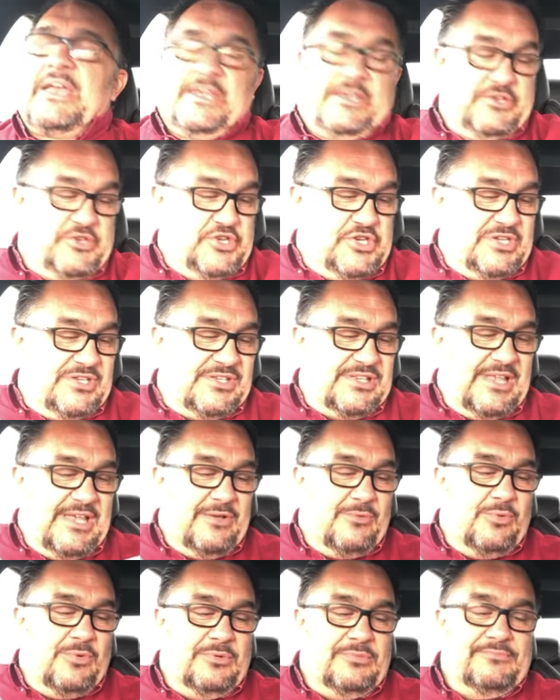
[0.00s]
and she's
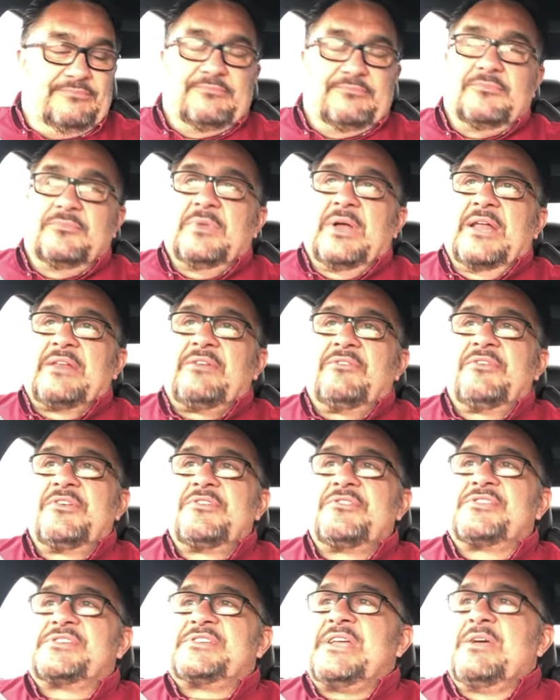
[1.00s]
like, "Well, I don't
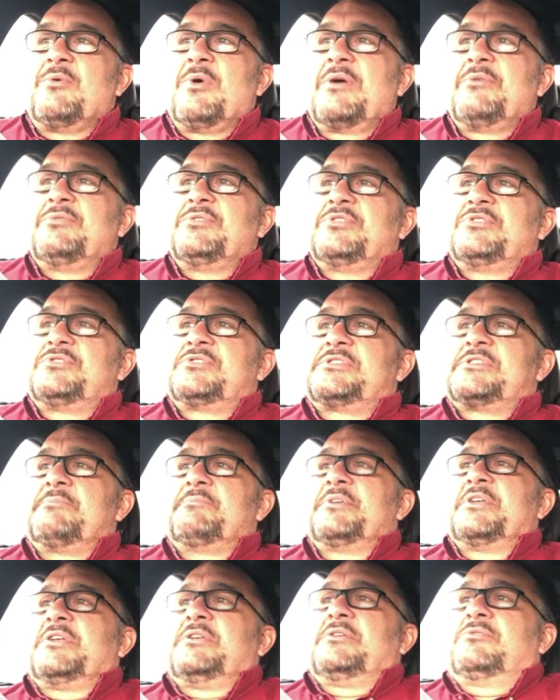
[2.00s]
understand. Why would
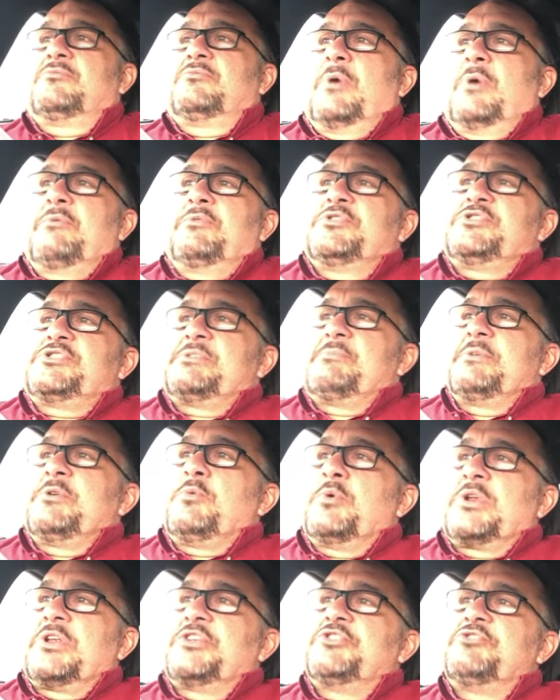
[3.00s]
somebody
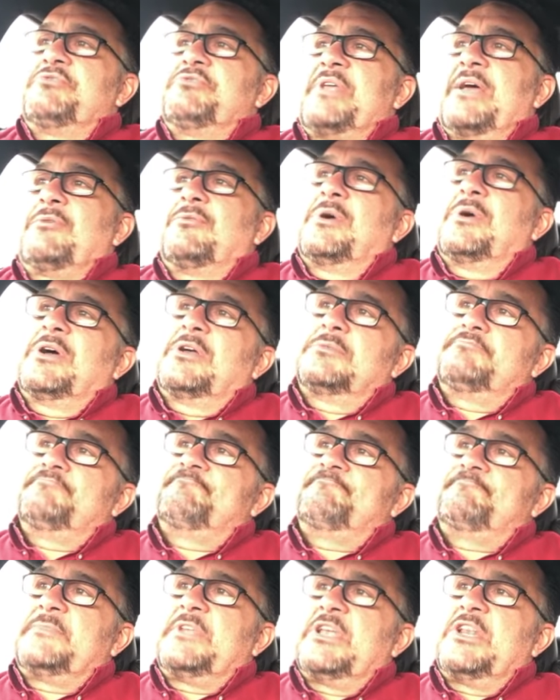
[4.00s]
want to do that?" Well,
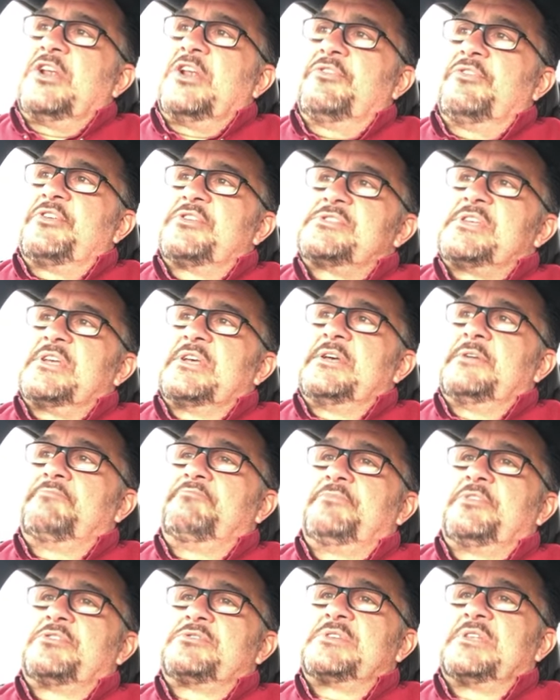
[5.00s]
there's
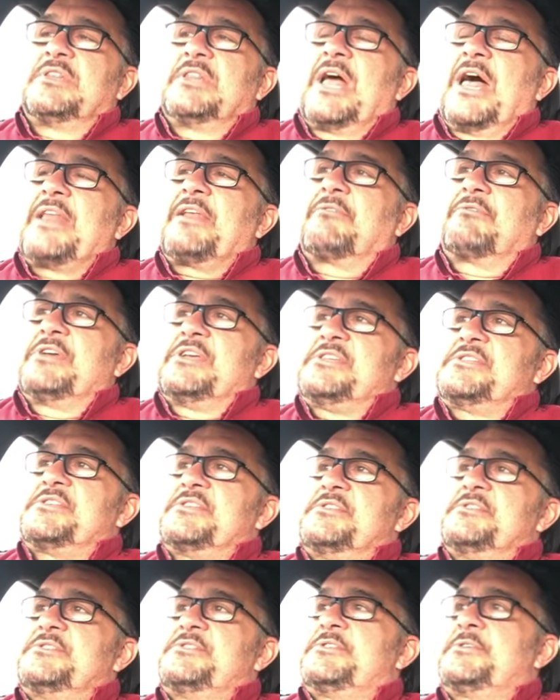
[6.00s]
a lot of
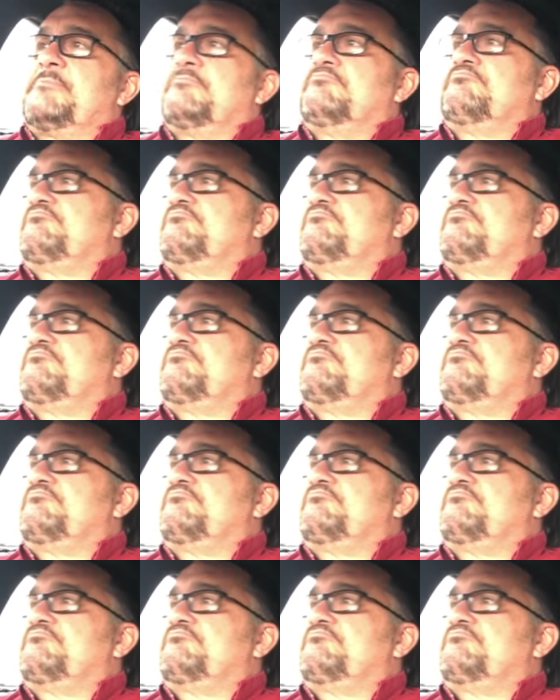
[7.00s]
reasons.